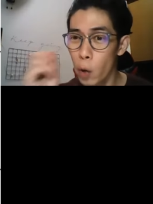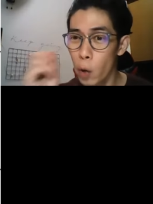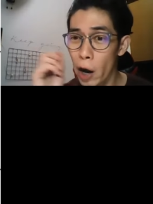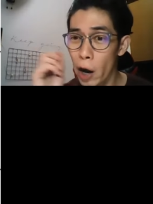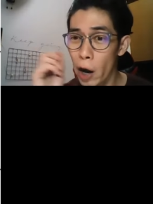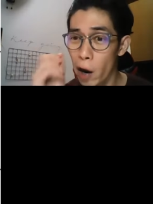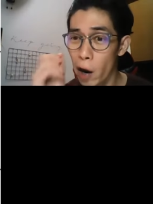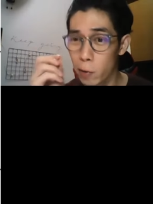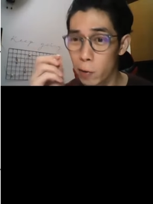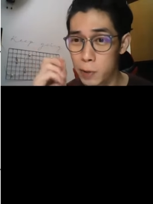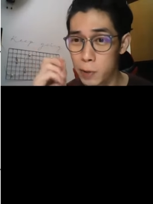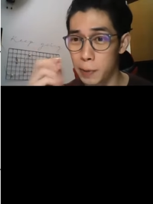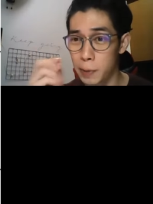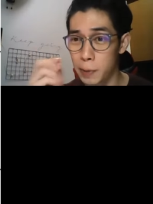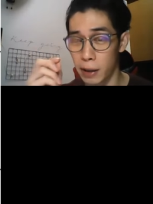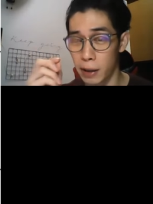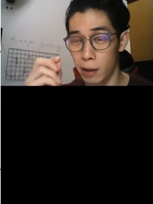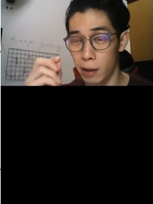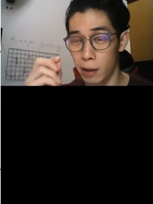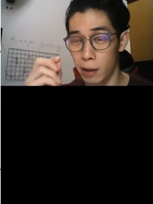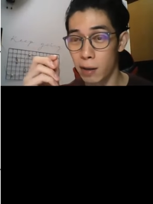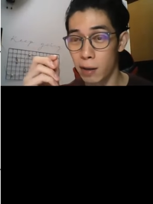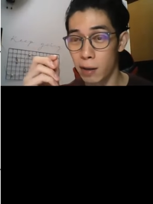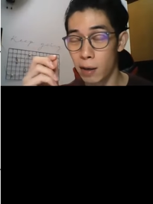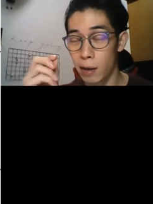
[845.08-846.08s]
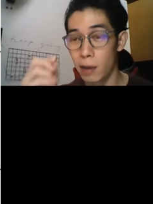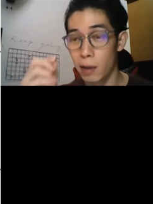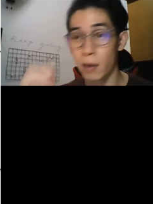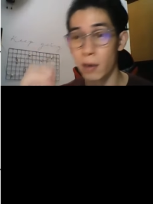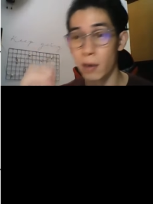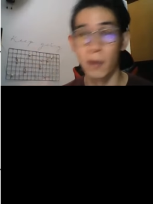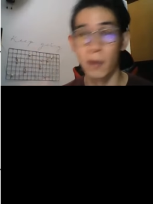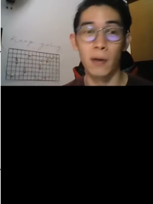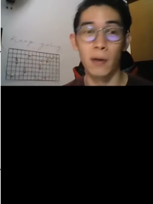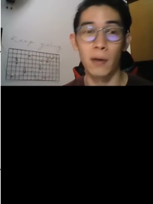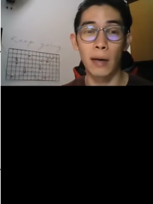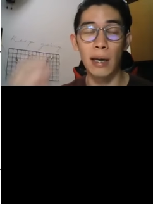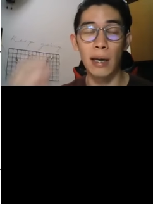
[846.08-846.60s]
helps me?
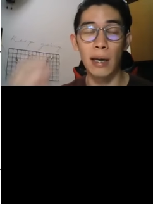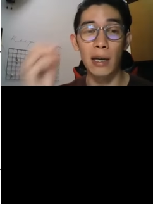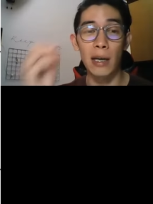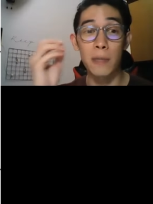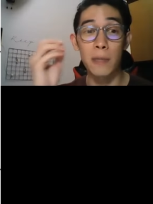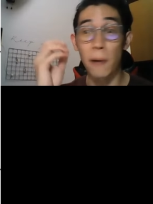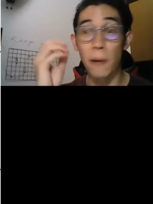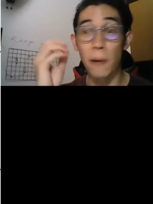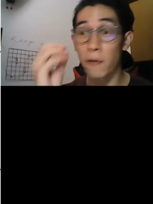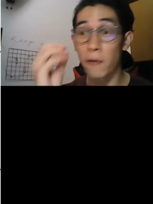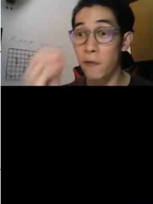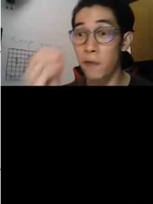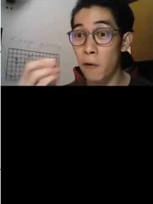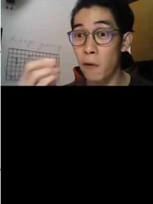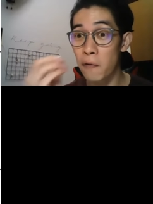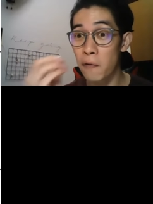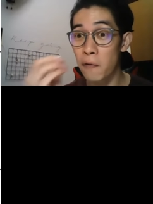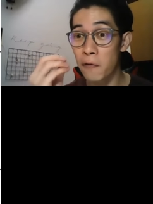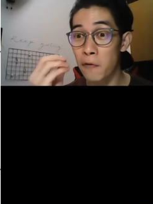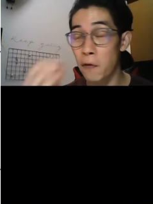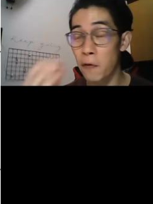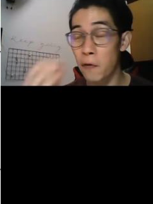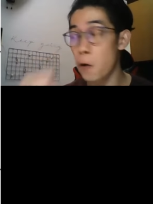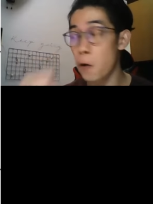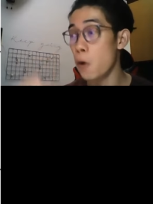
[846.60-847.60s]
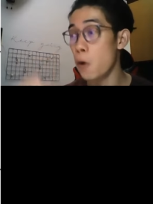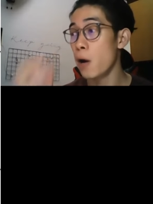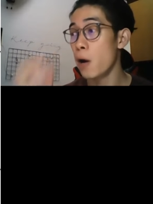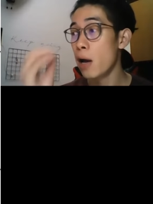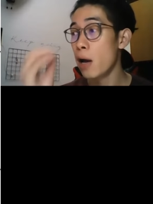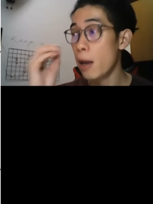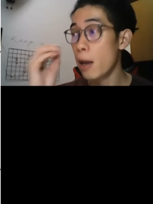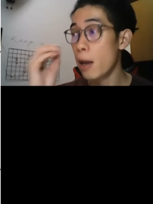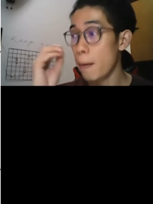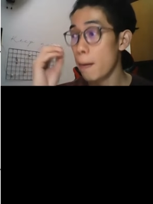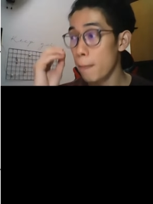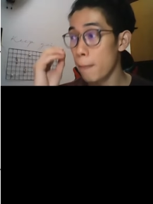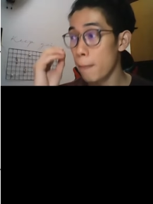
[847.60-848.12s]
Okay, it's my Form 4
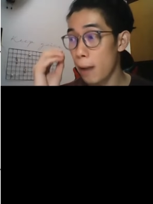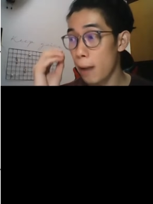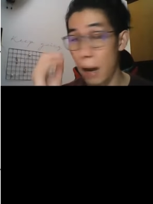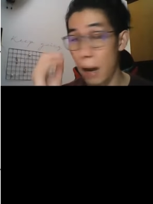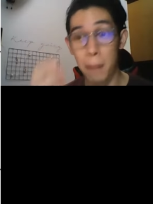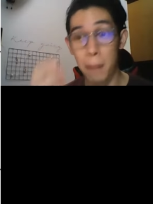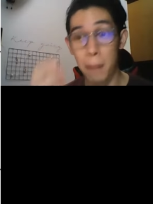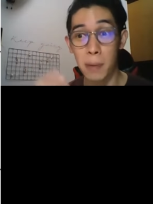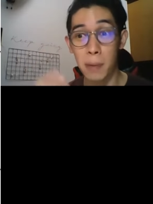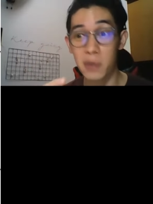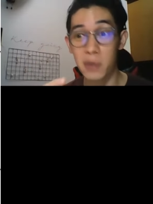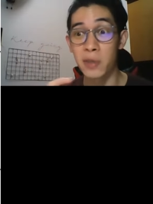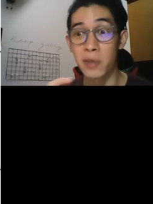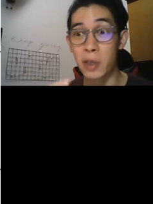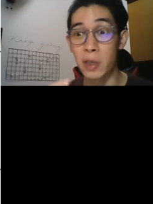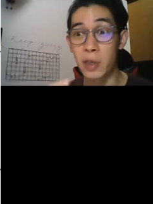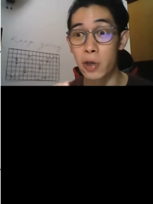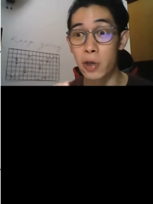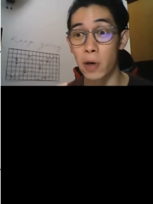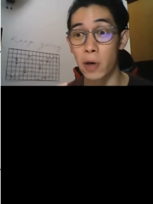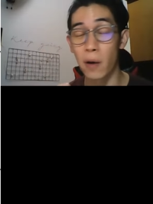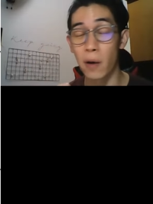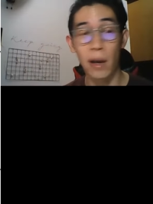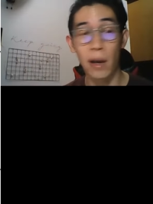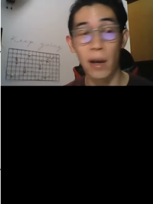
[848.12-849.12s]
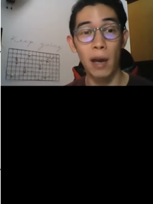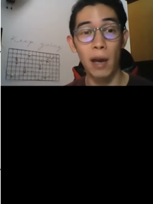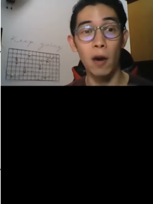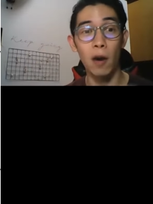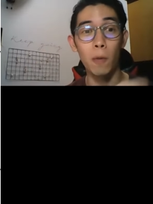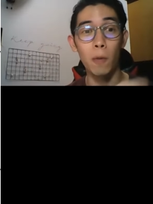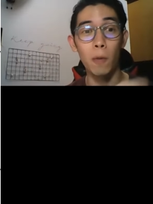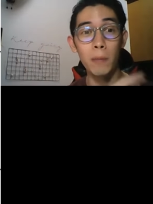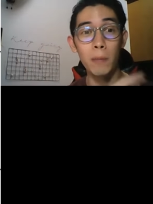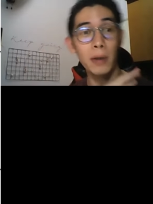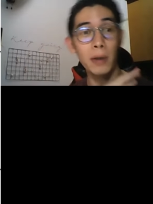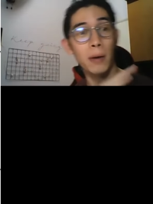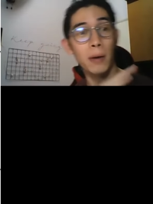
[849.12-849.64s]
maths teacher. Help
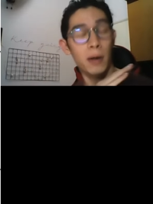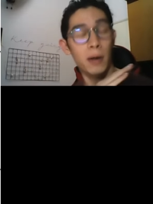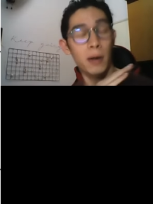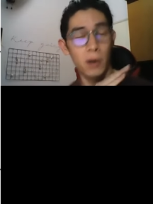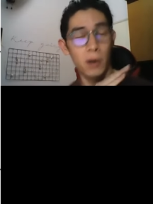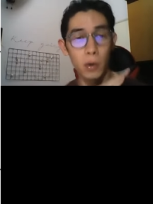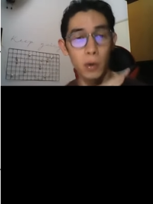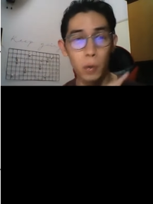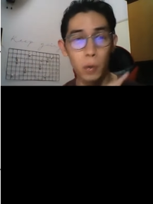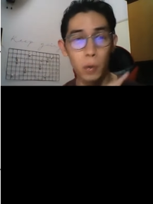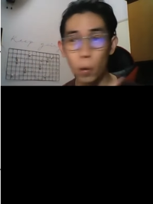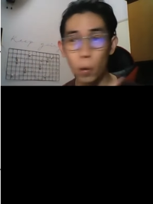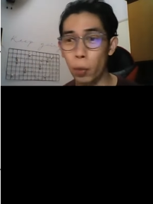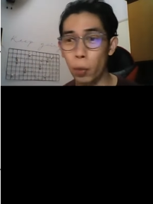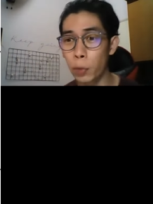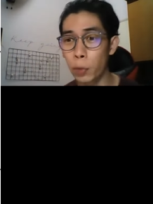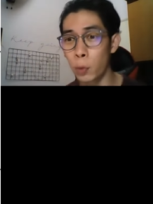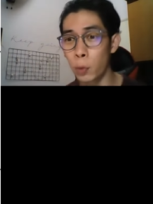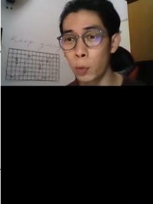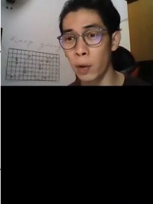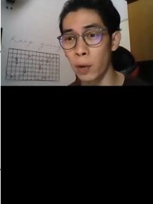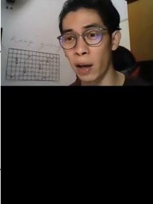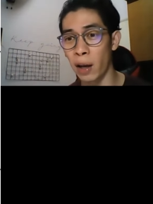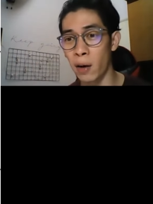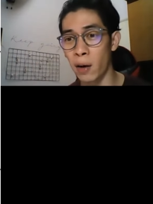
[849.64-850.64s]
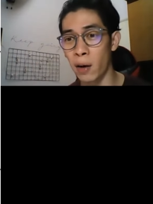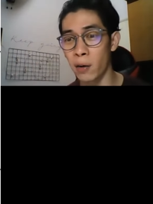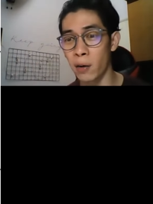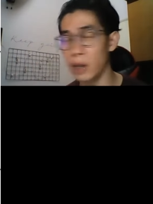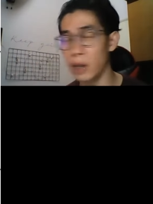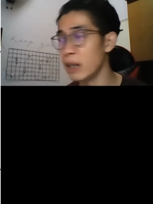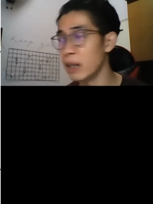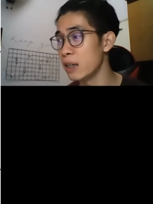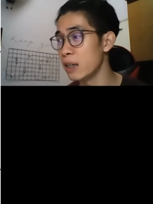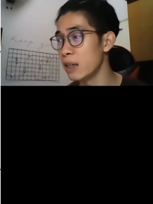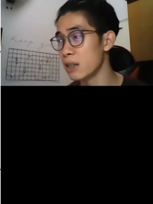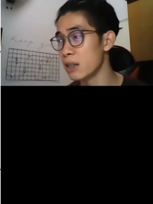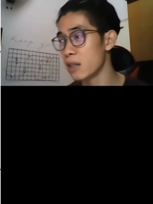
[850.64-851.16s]
me go through like all the
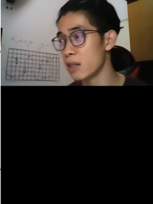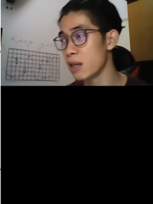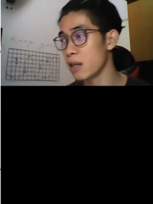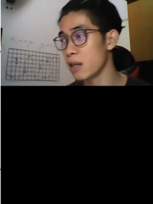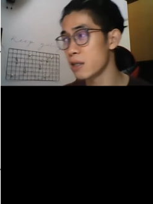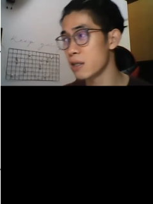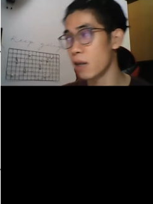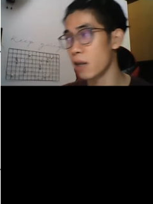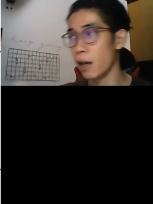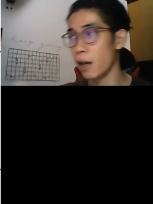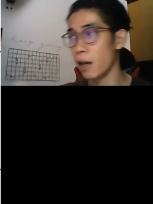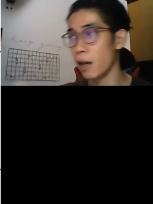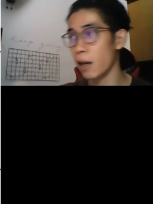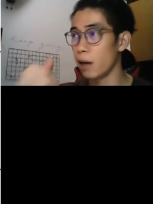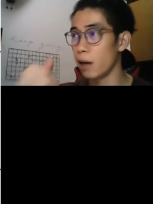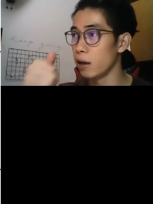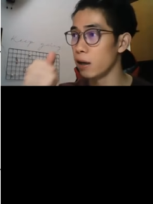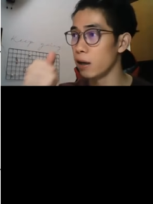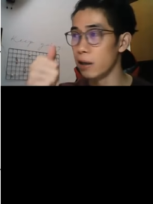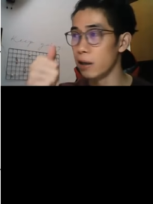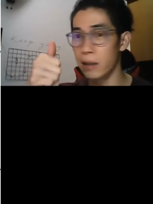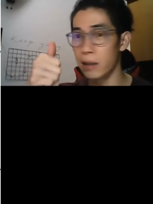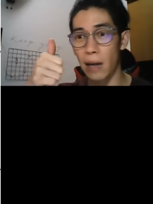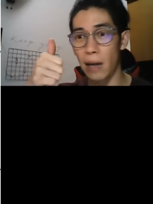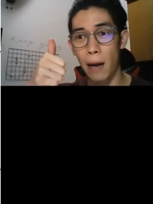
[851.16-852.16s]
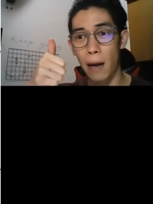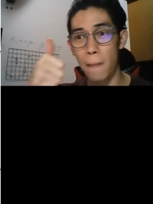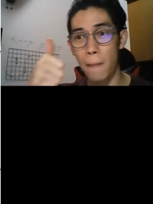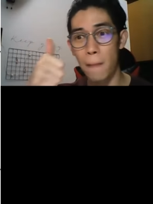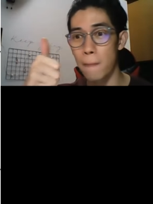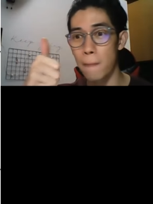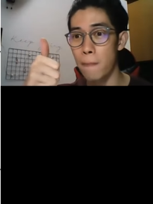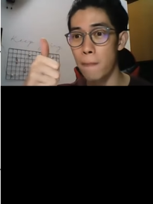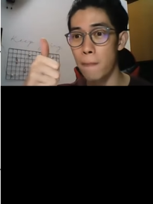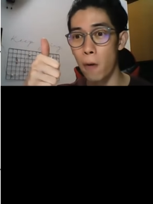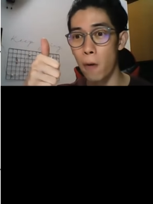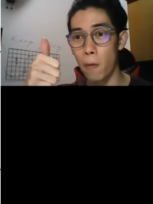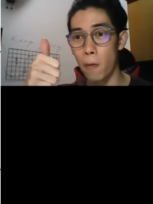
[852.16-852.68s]
indices, and in the
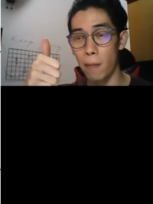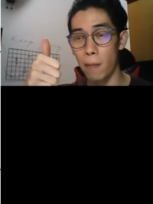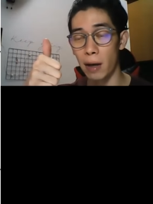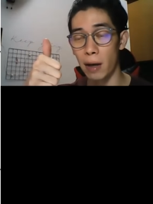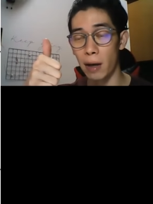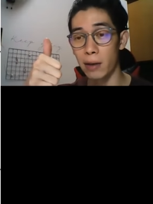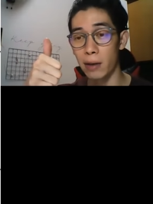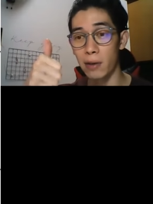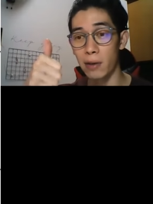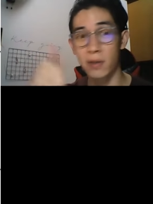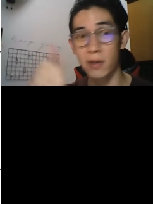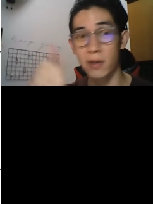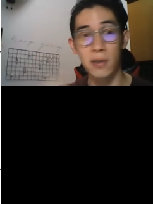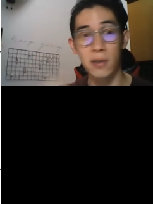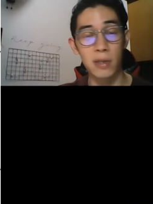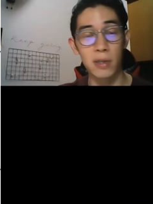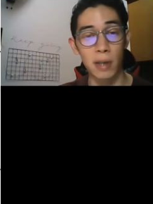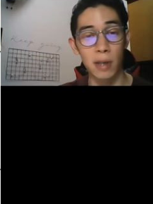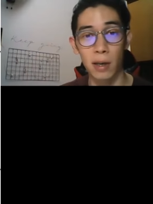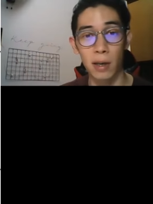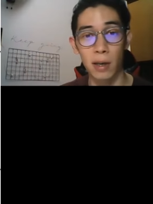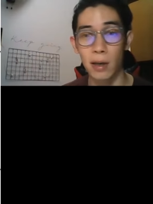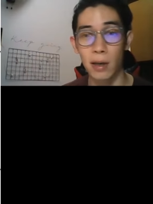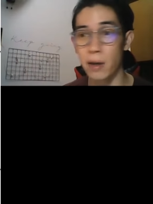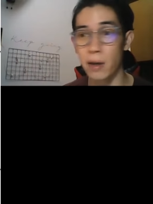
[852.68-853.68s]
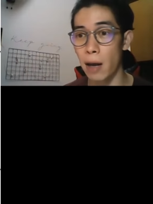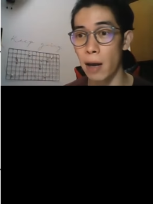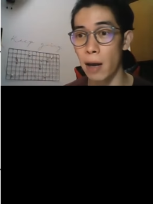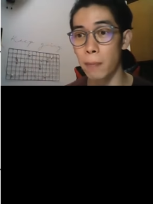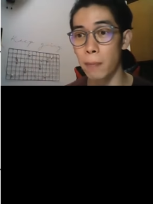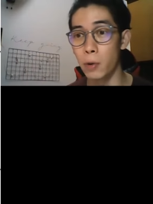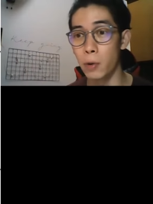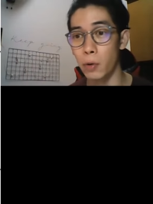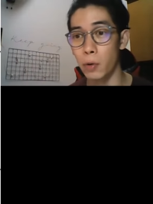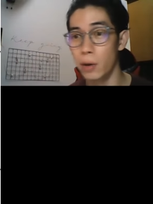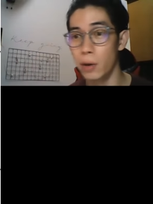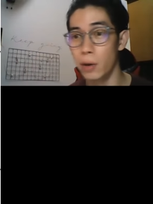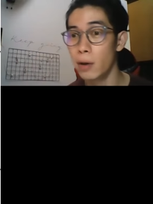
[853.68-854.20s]
end, boom, my indices is like damn
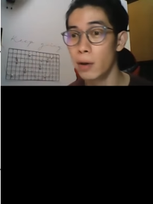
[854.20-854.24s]
good,